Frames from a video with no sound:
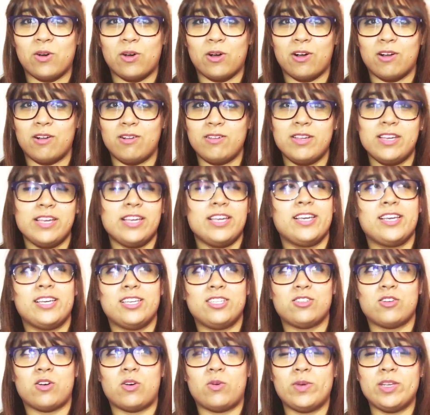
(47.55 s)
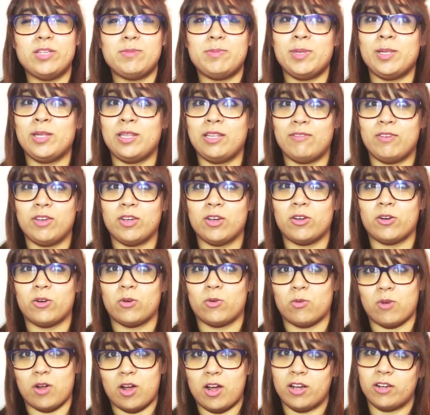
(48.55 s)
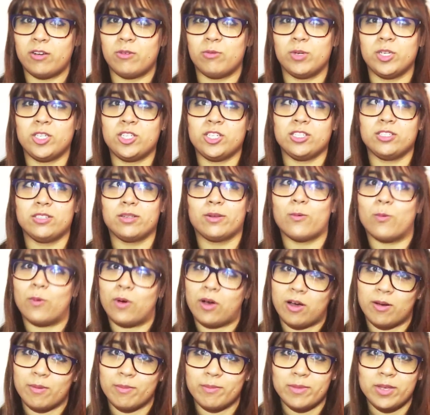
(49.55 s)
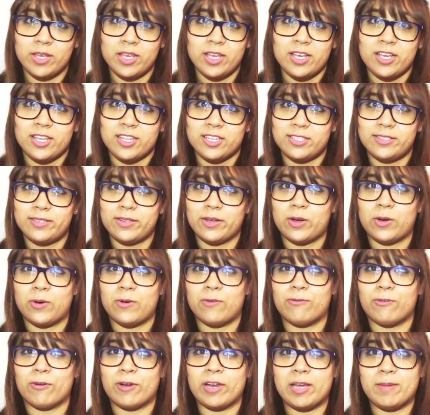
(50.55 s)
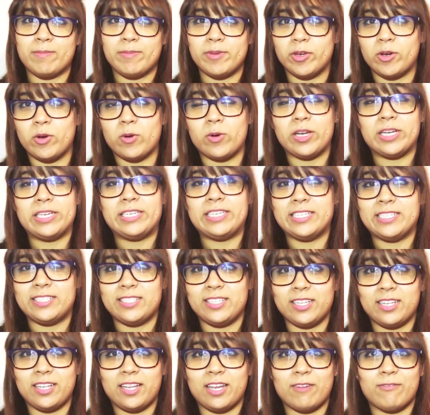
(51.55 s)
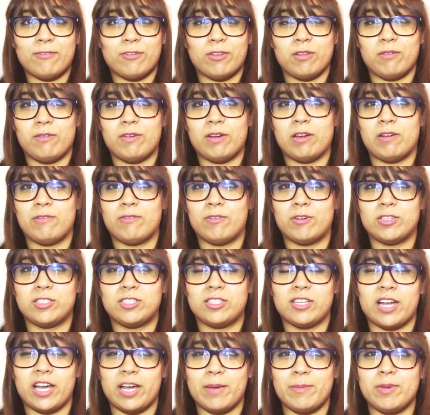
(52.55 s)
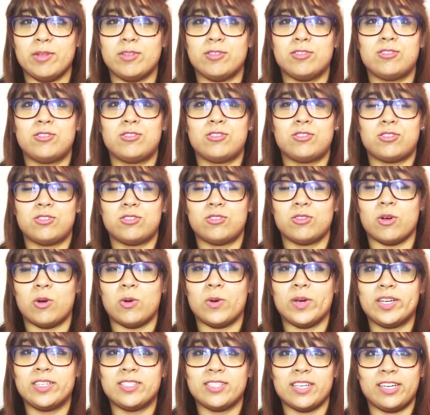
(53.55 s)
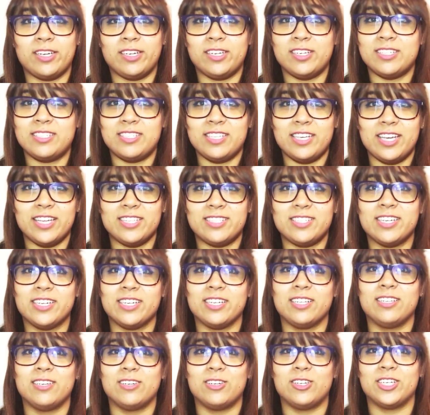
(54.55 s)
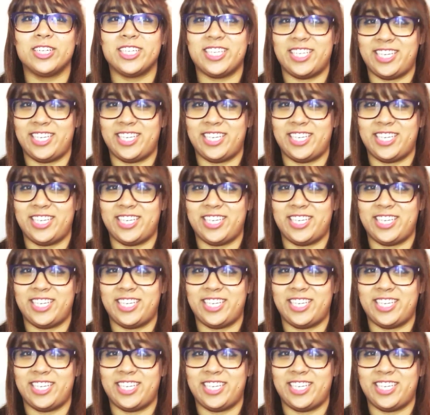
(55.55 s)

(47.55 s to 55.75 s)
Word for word: all. He's always been living on a rock, which is Guam. So for him to go to Disneyland for the very first time, it's so exciting to see. It's like a little